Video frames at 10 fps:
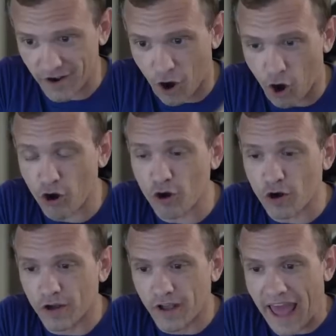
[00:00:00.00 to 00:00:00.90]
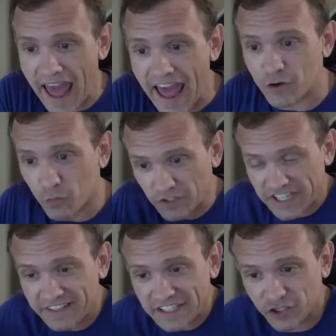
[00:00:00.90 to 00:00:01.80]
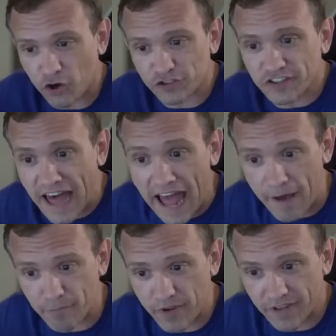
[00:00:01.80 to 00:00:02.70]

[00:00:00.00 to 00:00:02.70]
her head was in this girl's lap,